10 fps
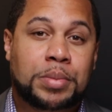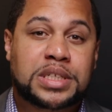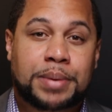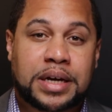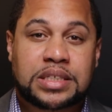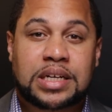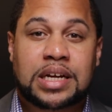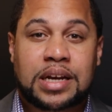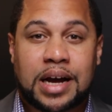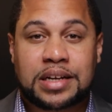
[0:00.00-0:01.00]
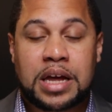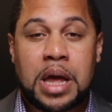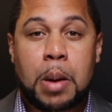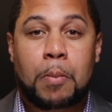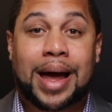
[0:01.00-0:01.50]
inspection conducted
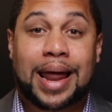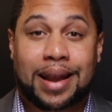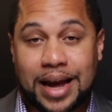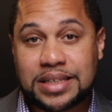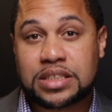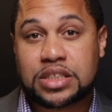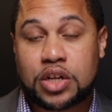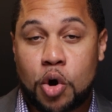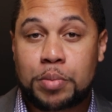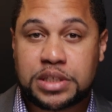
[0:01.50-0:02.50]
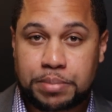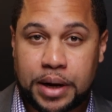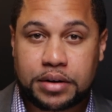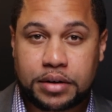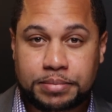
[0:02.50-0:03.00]
by a licensed home
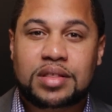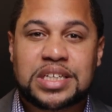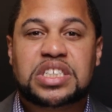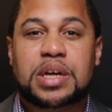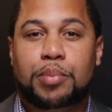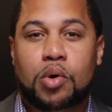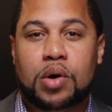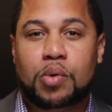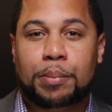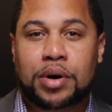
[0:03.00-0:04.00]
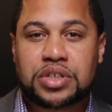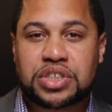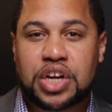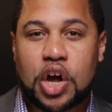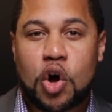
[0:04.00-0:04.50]
inspector. This is important when
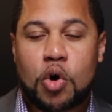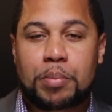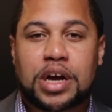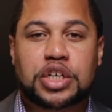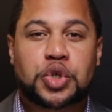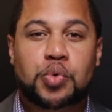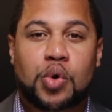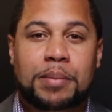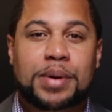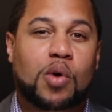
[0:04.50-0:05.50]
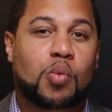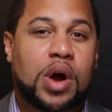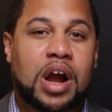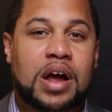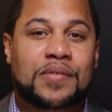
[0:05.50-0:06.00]
purchasing a home because you want to be
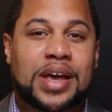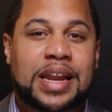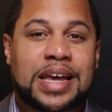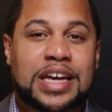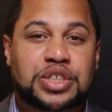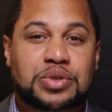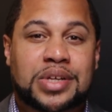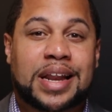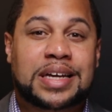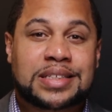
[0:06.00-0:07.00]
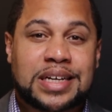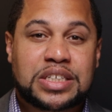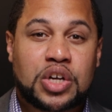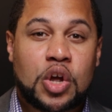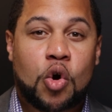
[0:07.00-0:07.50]
aware of any issues that
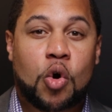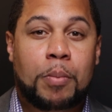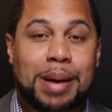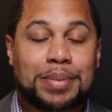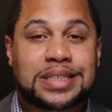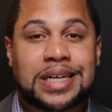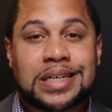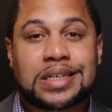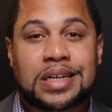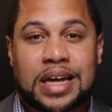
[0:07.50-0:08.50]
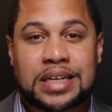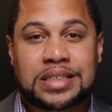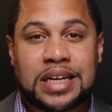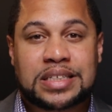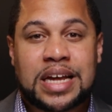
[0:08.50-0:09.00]
exist or may potentially
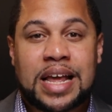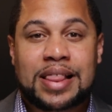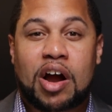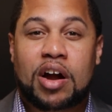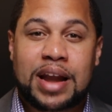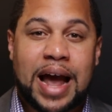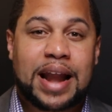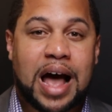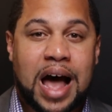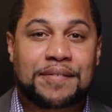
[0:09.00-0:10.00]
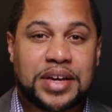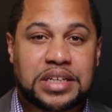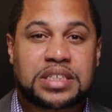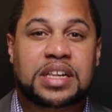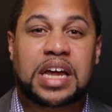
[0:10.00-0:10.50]
exist that are not
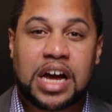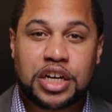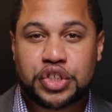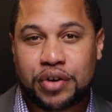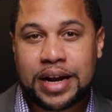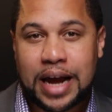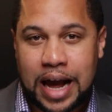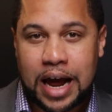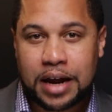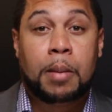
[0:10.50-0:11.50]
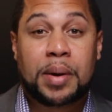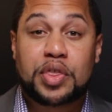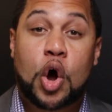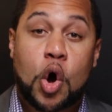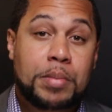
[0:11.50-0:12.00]
obvious to the untrained eye. But the
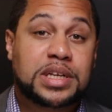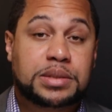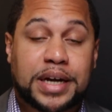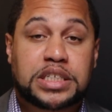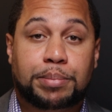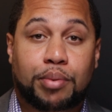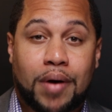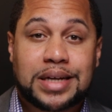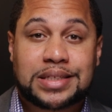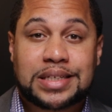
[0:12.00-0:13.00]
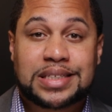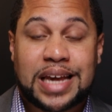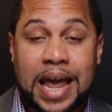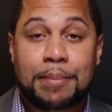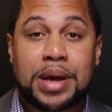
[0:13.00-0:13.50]
home inspection process
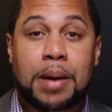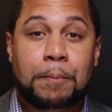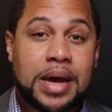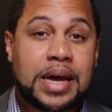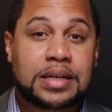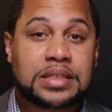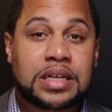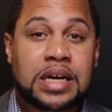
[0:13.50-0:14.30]
can be a means